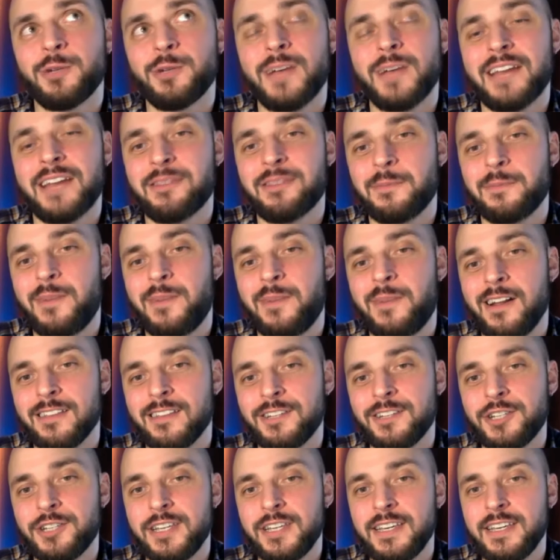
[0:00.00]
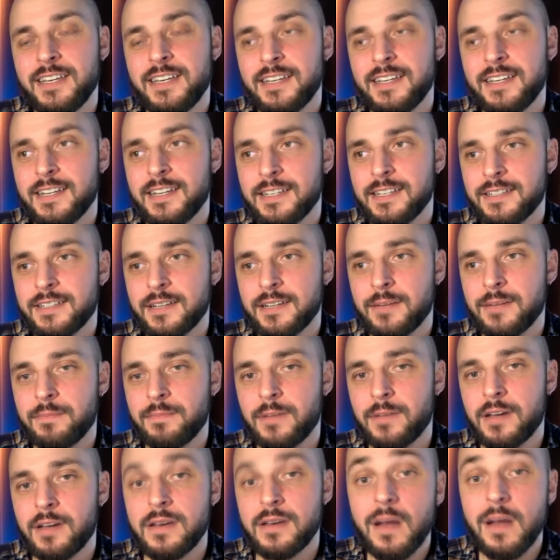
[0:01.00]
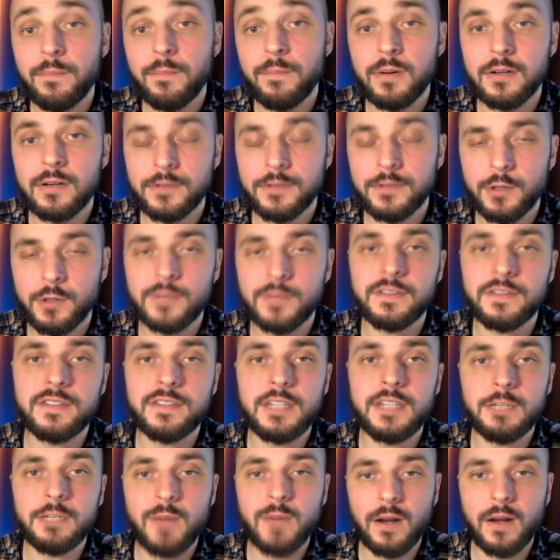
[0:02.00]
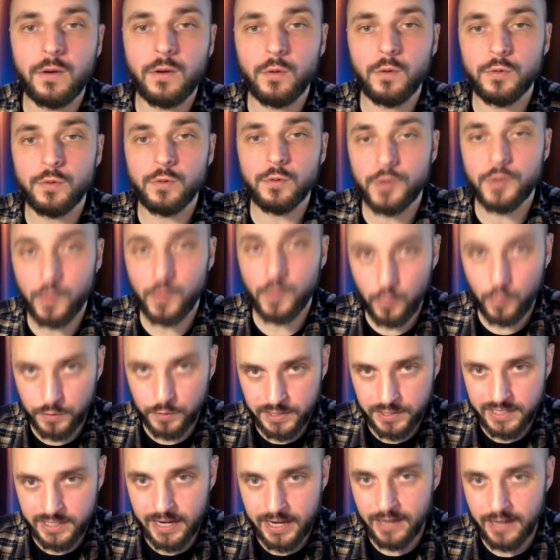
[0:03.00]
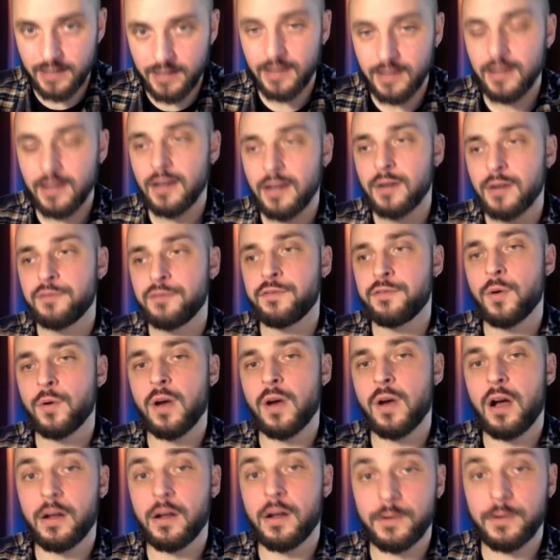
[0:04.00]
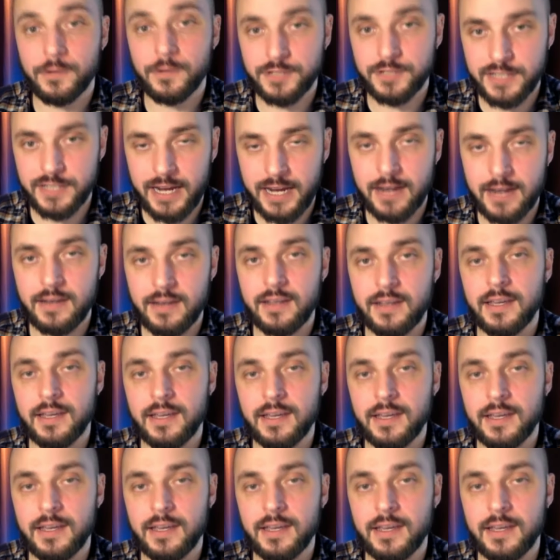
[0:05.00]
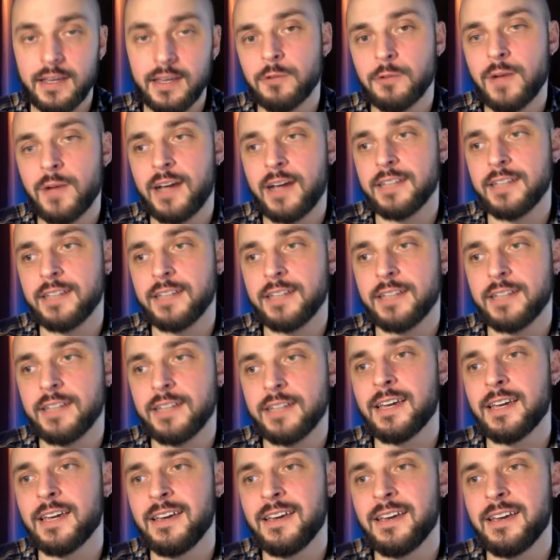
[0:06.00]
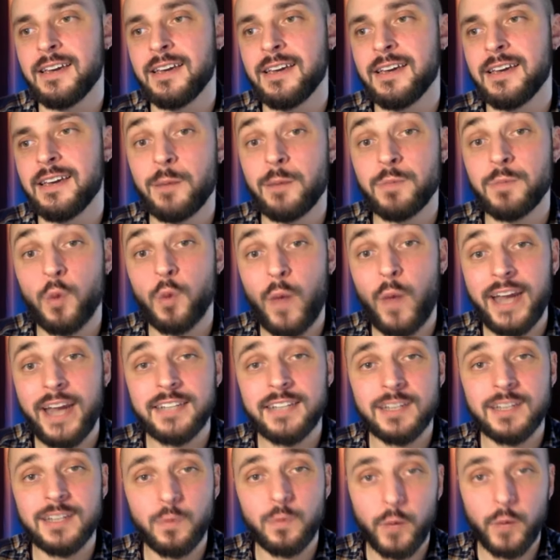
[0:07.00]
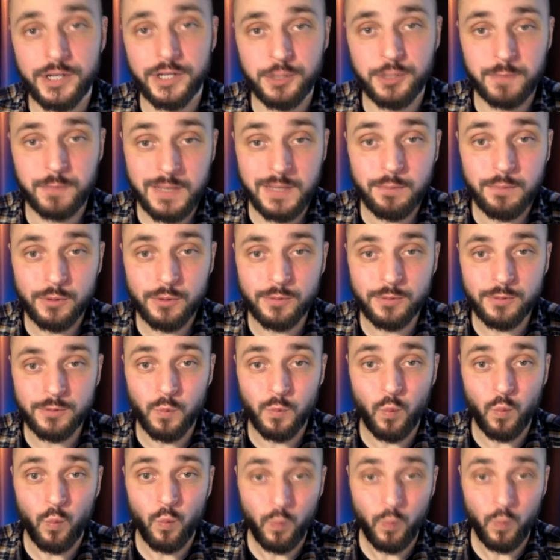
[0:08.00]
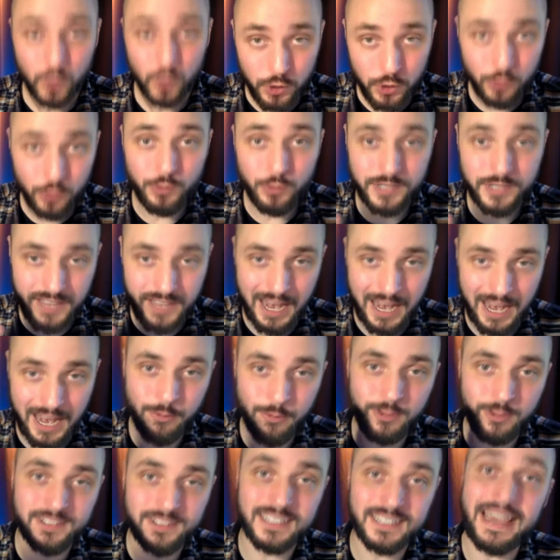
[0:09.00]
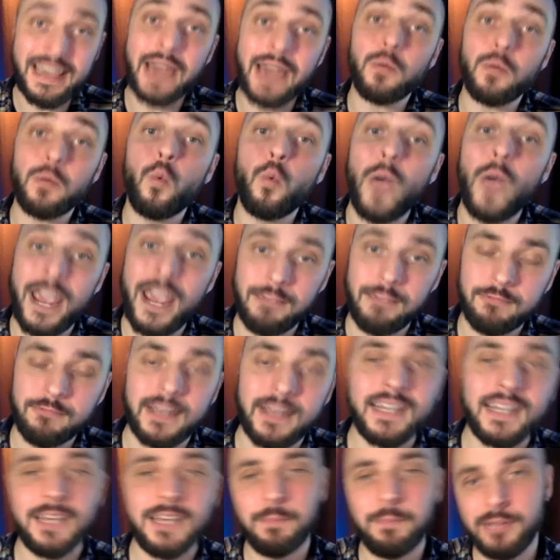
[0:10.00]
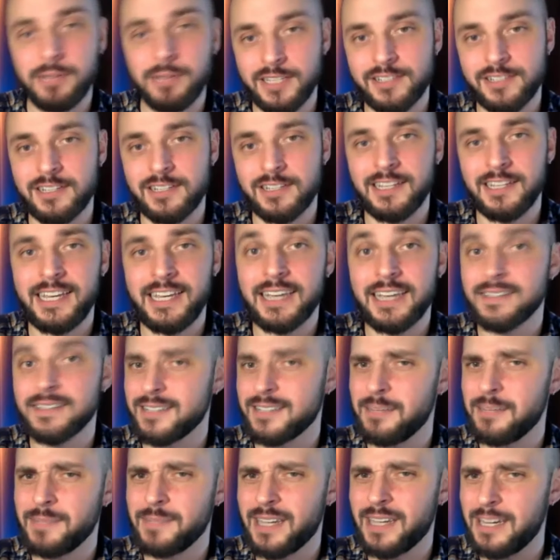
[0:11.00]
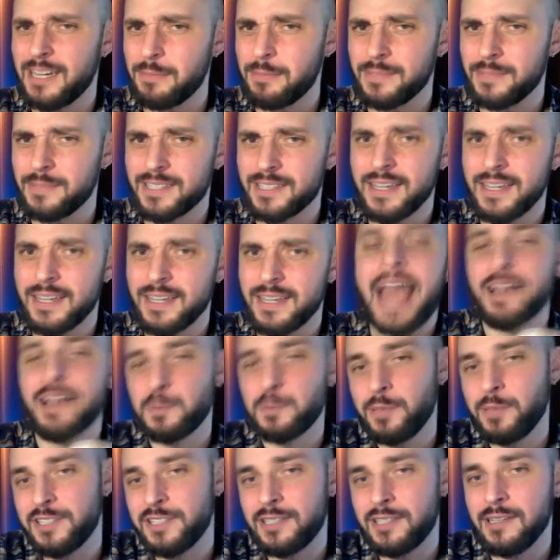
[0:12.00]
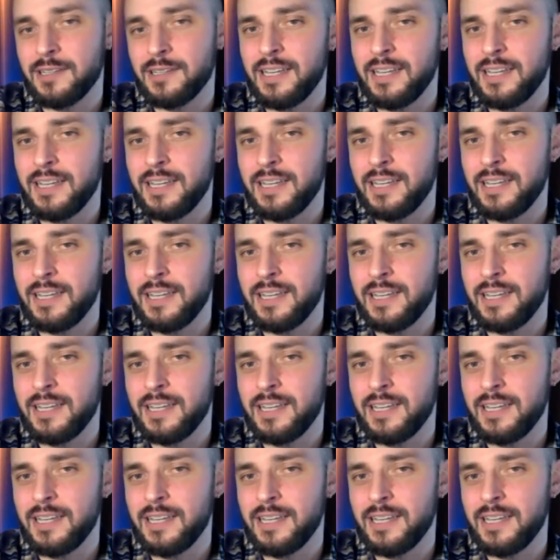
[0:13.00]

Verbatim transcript: anthropology has a number of sort of theoretical tool set for understanding and theorizing the ways in which people use cameras that way, right? Implicitly and sometimes explicitly, and